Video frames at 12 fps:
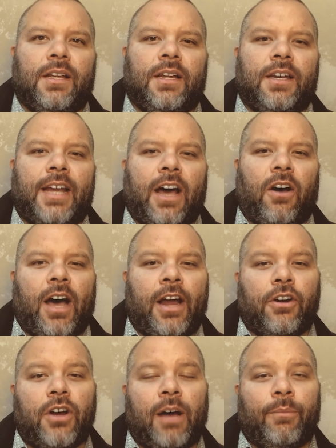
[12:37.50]
Now, I
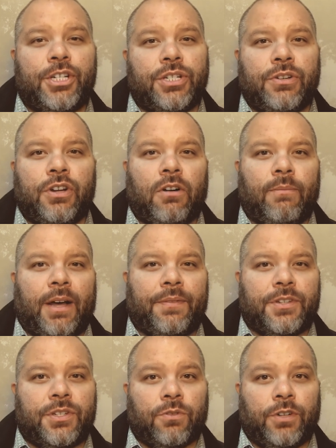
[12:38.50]
don't know how much you know about the
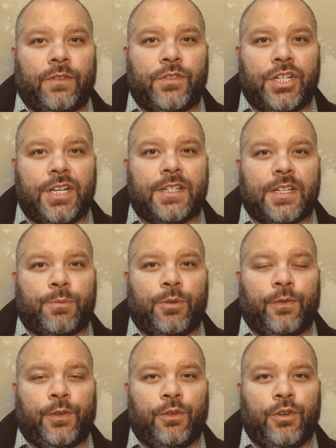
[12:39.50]
story of Jesus, but
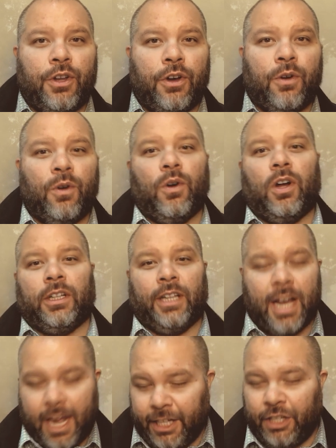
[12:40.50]
if you know a
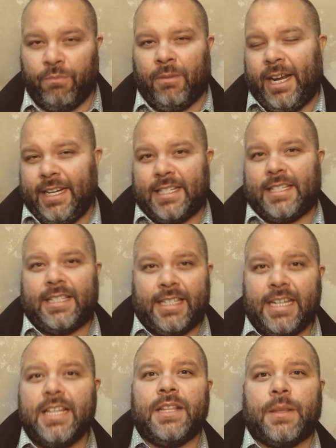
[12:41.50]
lot, you might
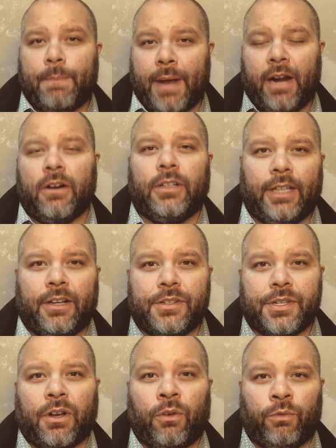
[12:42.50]
see the parallels
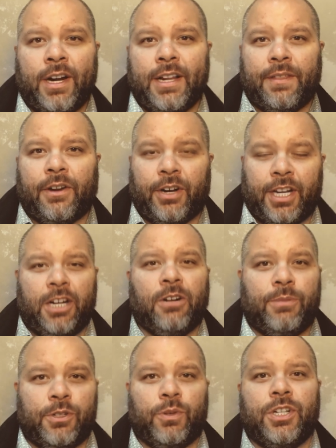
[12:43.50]
already that are here
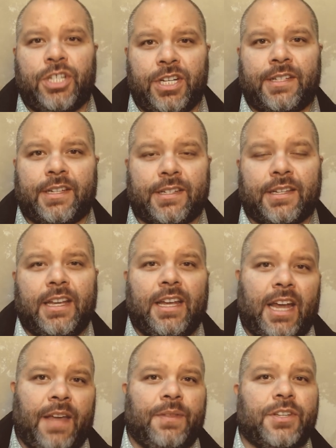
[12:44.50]
between Jesus
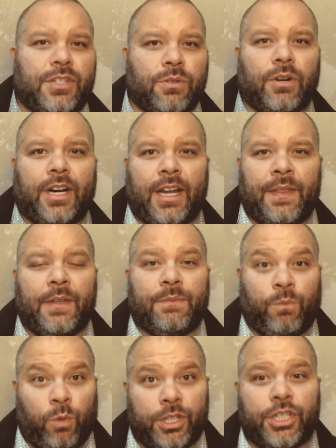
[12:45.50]
and this story and
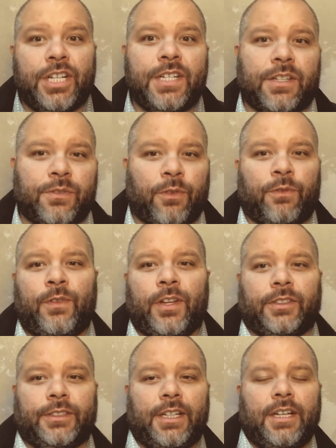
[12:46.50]
what Jesus
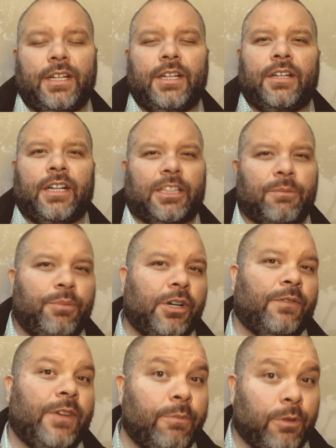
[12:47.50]
fulfilled. Like the book
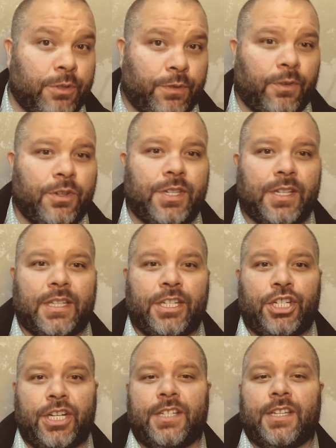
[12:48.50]
of Hebrews first says that
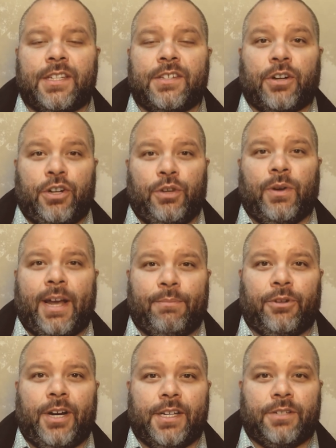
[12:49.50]
Jesus is our new high
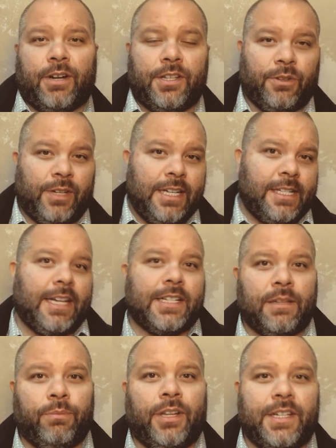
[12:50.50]
priest, right? So he takes
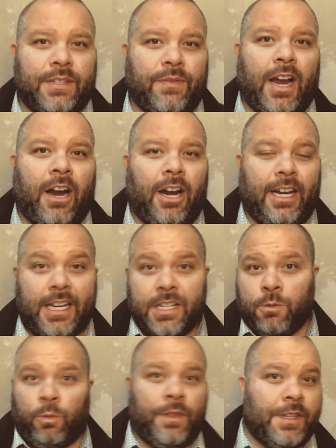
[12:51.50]
the place of Aaron. He's
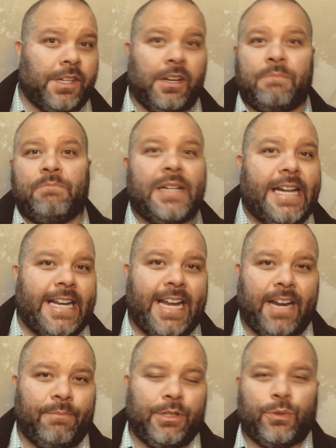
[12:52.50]
the one that's going to
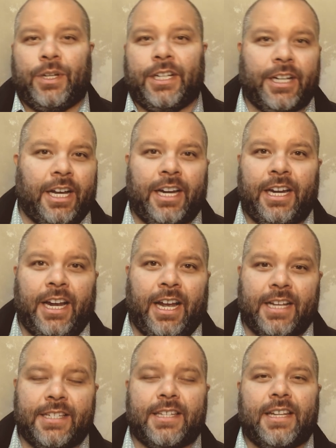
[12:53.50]
mediate between God and
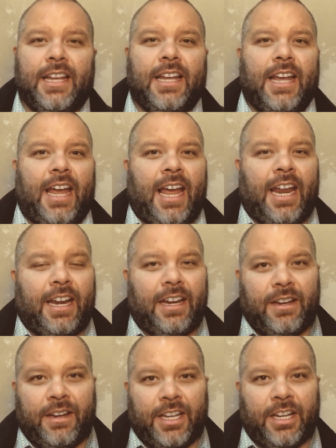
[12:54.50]
us
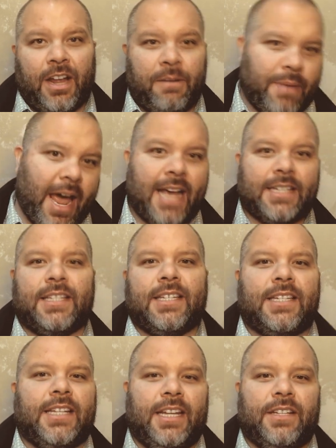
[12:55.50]
and pass the
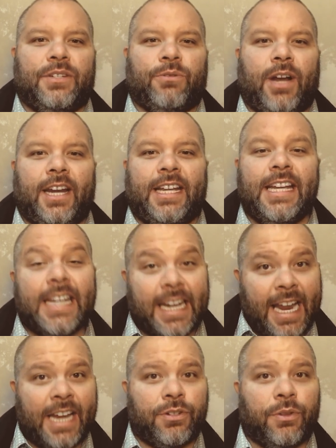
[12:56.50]
sins, right? He can
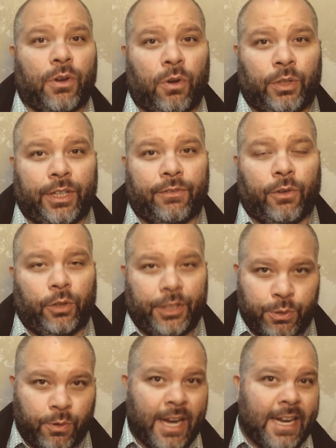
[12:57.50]
enter the Holy of
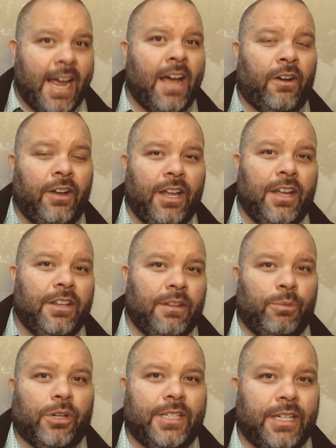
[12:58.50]
Holies. Right now, the
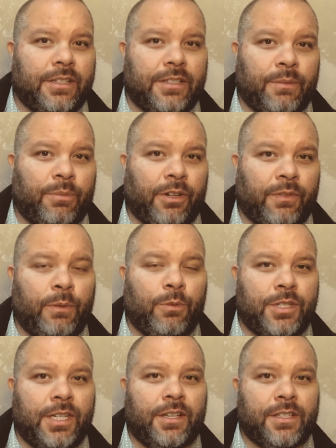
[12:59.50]
book of Hebrews
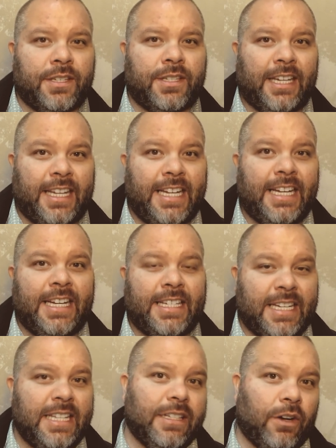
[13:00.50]
tells us that he is
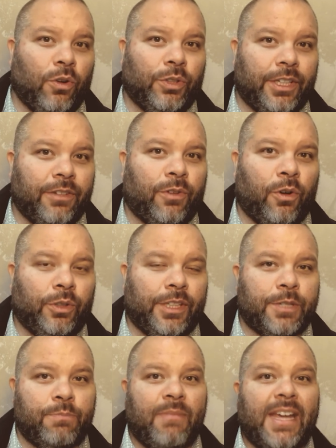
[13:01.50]
in the Holy of
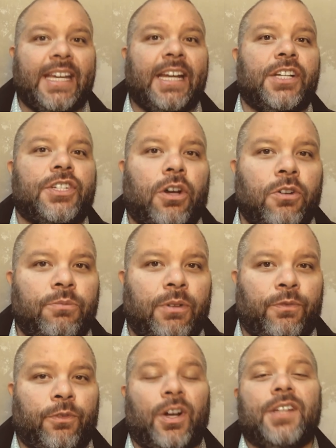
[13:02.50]
Holies, making
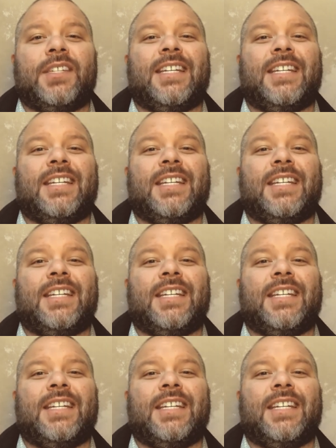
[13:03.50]
atonement for us